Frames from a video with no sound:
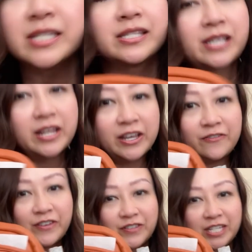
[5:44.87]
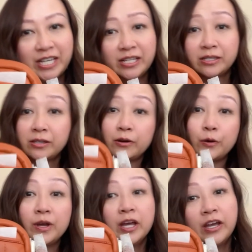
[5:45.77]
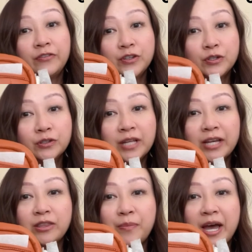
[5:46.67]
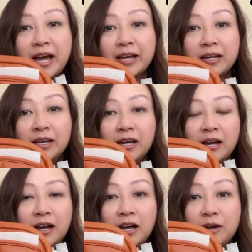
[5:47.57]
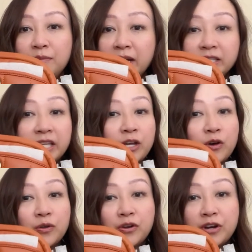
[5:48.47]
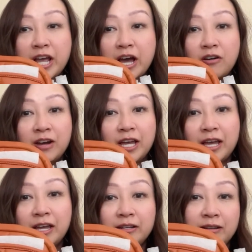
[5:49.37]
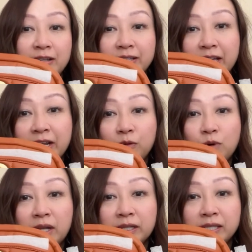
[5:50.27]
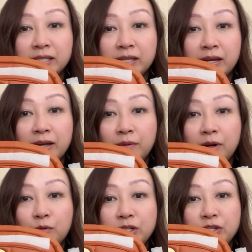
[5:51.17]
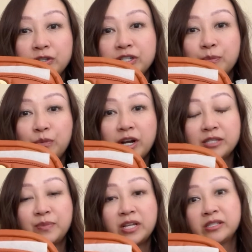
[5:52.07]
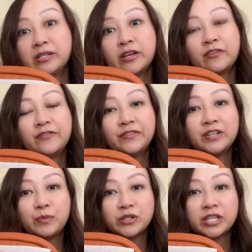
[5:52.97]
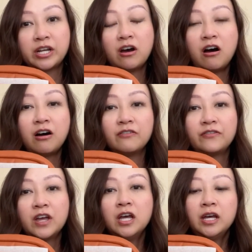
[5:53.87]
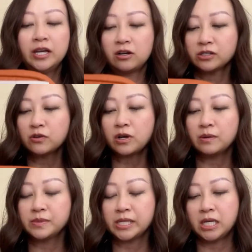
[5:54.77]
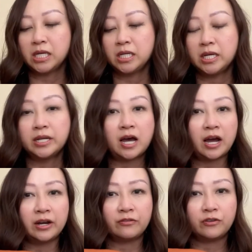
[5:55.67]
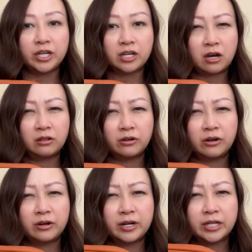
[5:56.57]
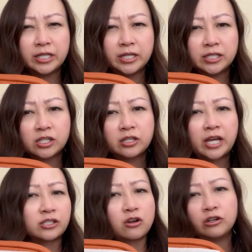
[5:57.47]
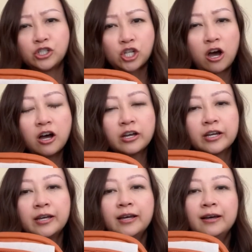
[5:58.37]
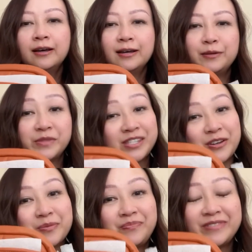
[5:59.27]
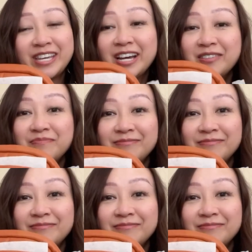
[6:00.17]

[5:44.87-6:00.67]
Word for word: Sunny15. So if you do like the bag, um, I'd say go there now and, and, and get it while it's uh, reduced in price plus another 15% off. It also comes in an ivory color. It's, that's called chalk. Um, so yeah,